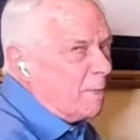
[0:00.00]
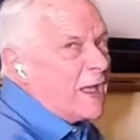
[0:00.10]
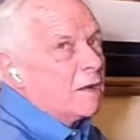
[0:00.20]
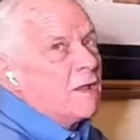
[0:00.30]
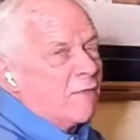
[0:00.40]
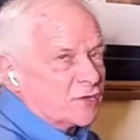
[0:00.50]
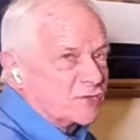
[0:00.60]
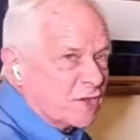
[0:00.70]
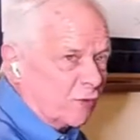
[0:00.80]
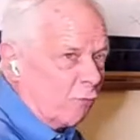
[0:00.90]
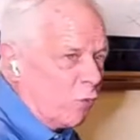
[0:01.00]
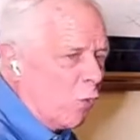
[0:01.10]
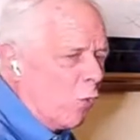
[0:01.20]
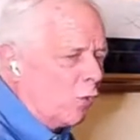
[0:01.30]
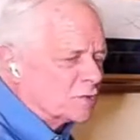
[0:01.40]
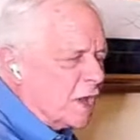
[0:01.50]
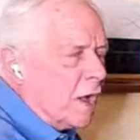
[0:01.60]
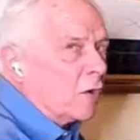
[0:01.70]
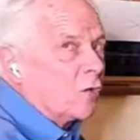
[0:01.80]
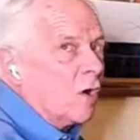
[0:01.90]
by another set of rules.
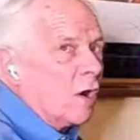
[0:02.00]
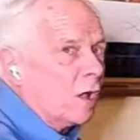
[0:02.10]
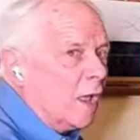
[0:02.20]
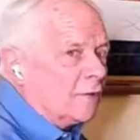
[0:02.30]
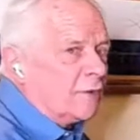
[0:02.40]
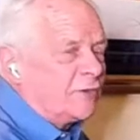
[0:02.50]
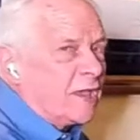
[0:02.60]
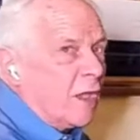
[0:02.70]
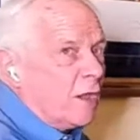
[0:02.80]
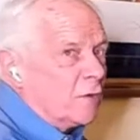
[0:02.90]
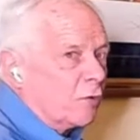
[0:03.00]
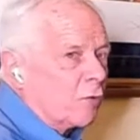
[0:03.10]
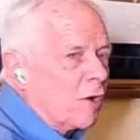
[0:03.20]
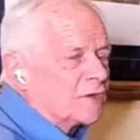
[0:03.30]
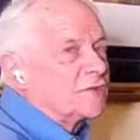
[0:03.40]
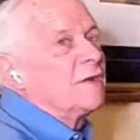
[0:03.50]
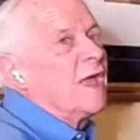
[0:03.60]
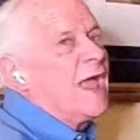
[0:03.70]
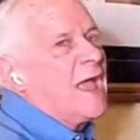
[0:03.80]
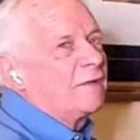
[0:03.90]
A call to take your cross in
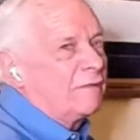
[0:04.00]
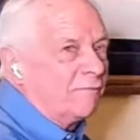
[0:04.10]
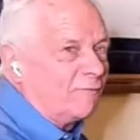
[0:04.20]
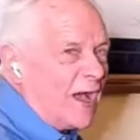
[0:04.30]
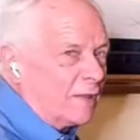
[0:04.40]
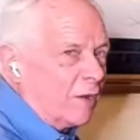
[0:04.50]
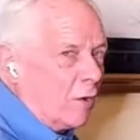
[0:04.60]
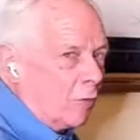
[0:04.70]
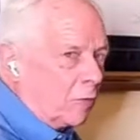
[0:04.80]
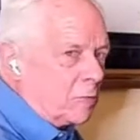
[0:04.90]
hand and follow.